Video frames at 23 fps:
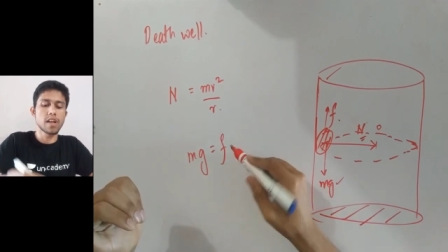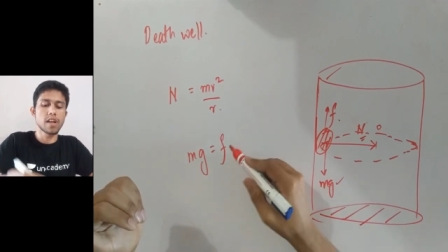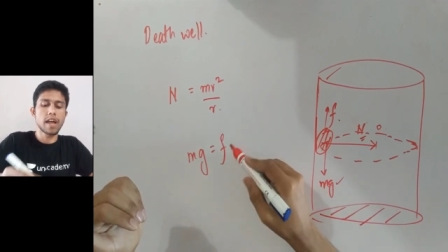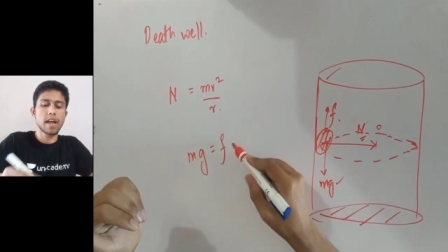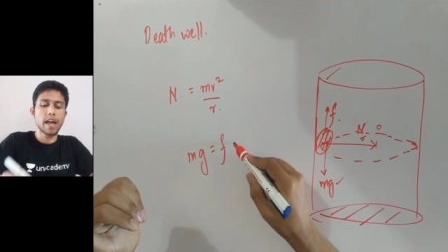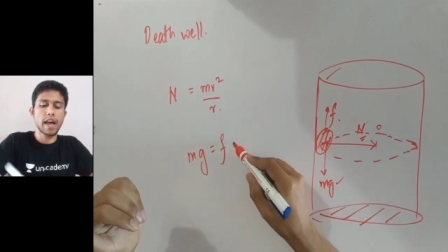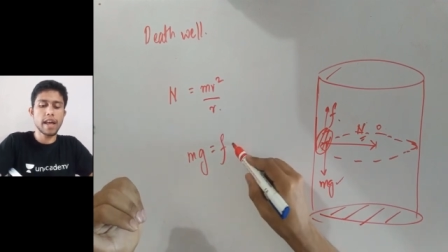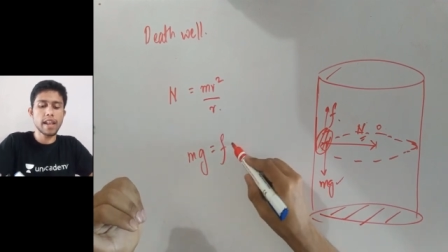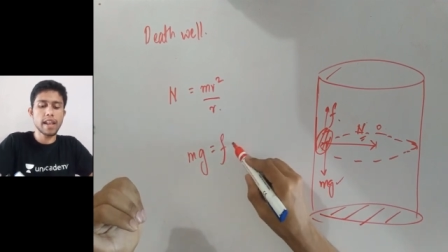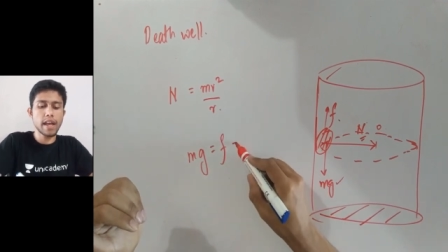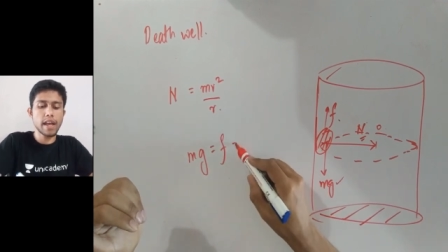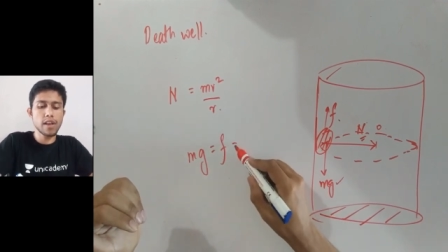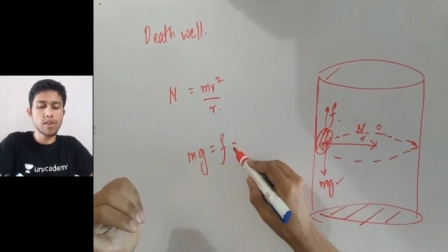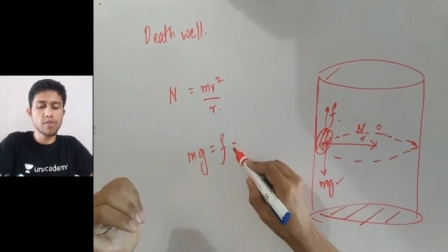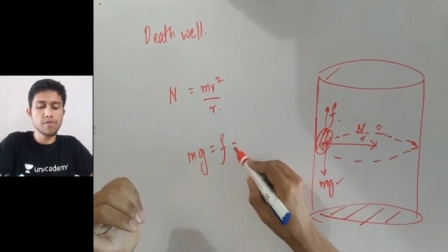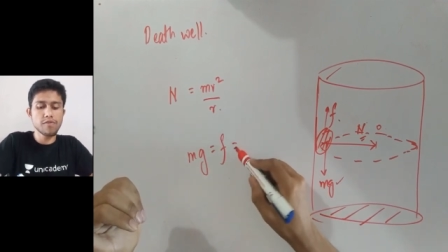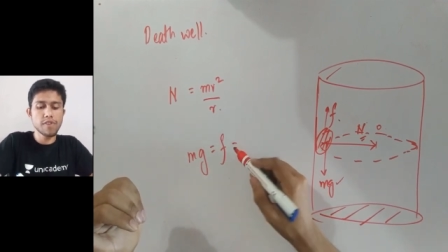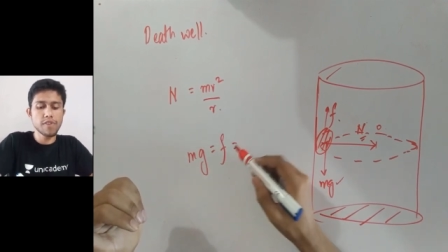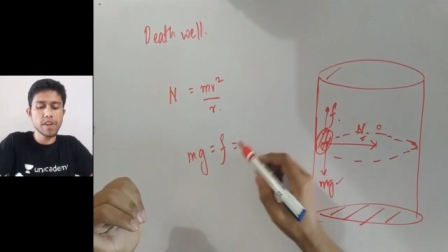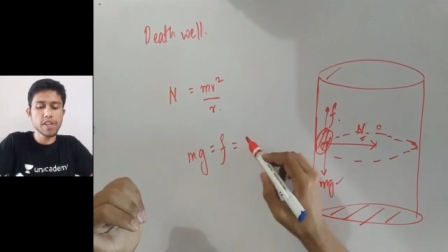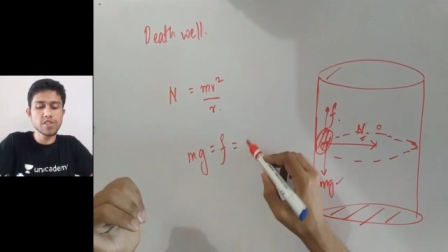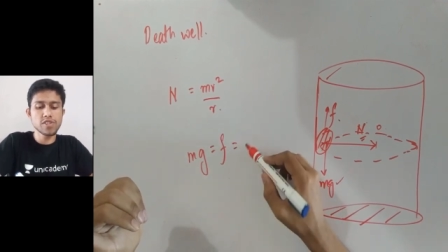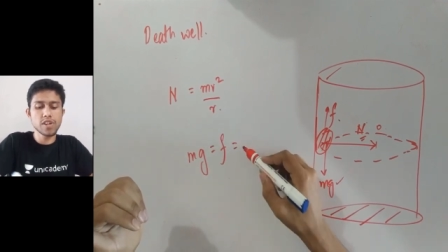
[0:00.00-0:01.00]
and I know
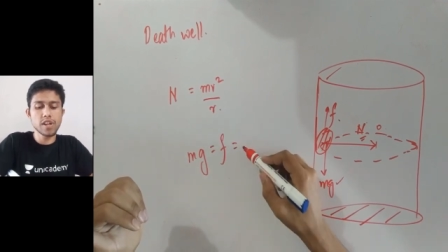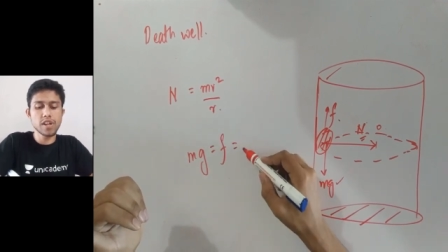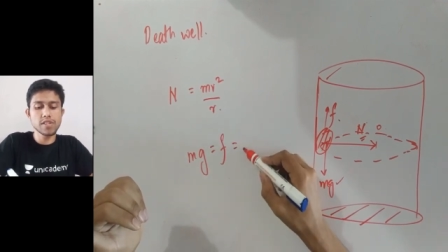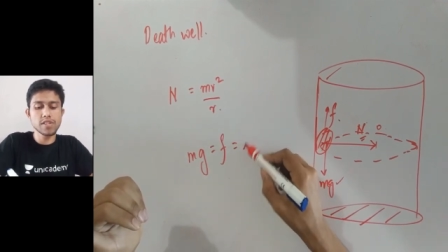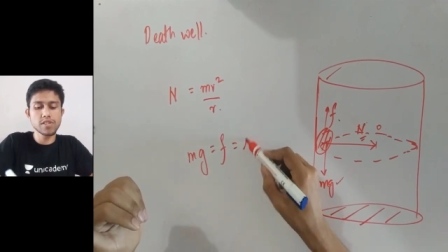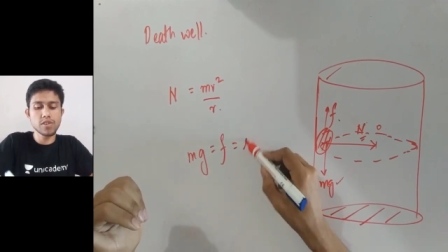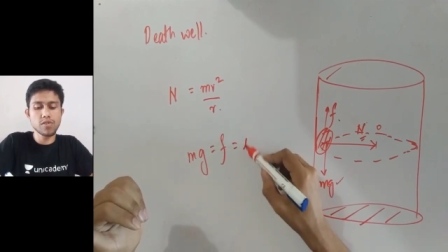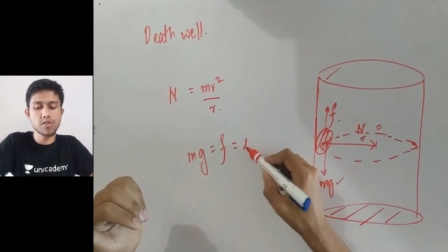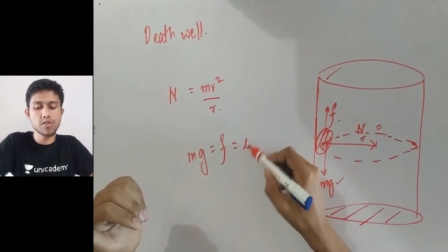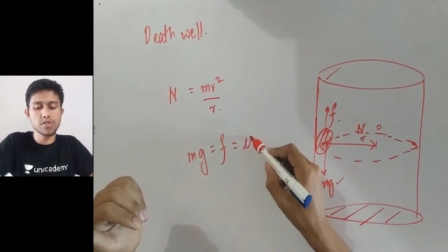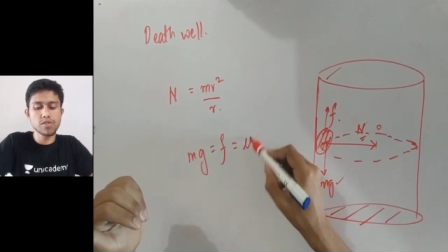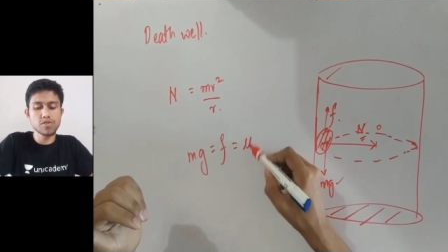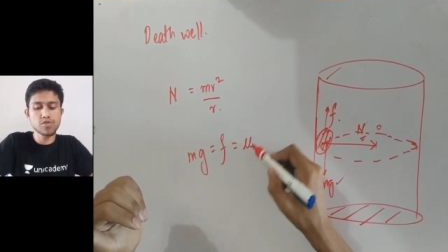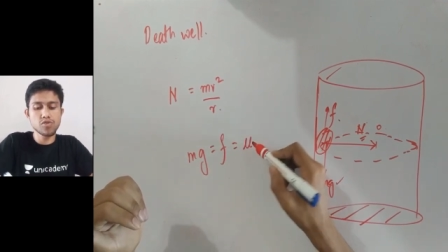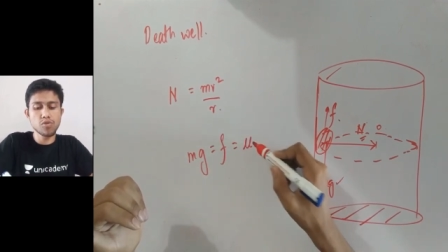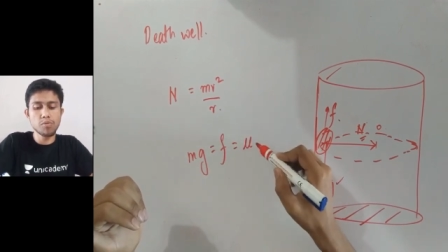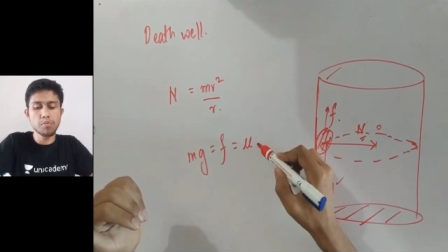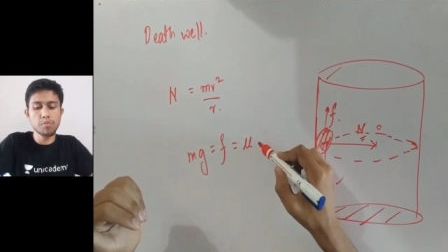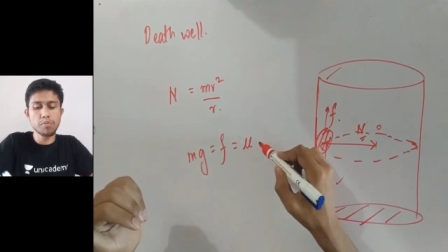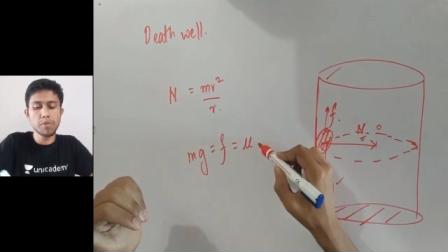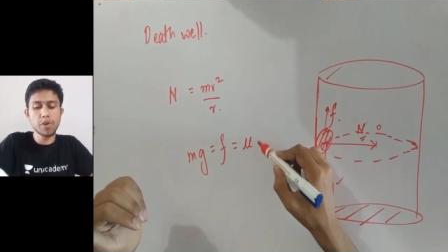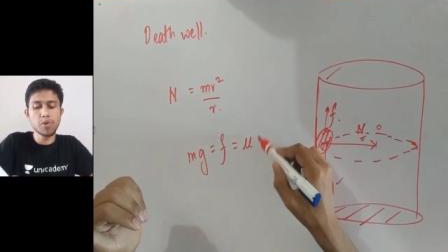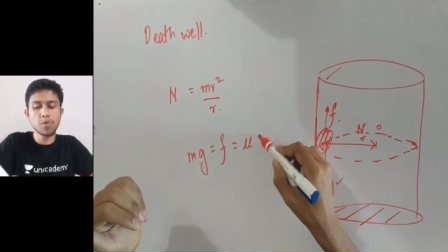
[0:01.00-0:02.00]
friction is equals to
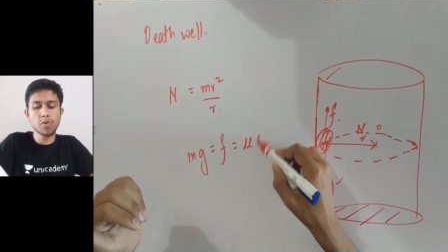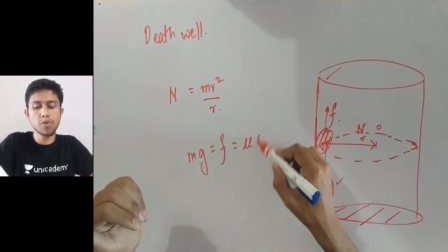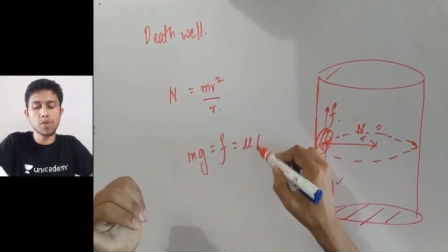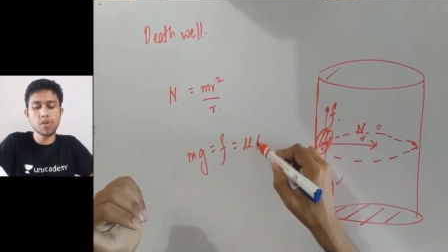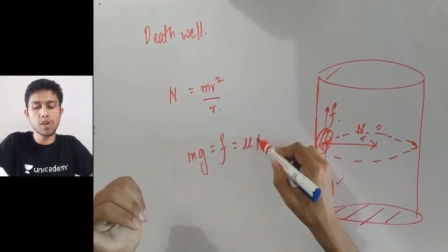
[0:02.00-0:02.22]
mu